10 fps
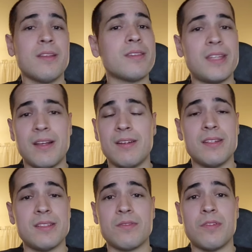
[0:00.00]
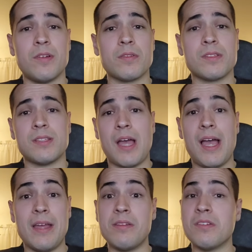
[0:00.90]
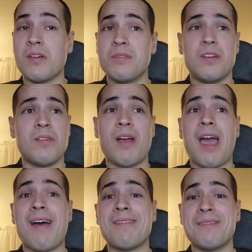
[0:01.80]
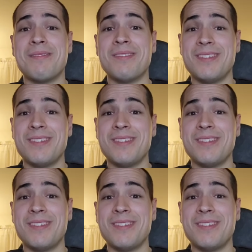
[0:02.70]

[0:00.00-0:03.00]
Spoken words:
There it is, folks. I don't know how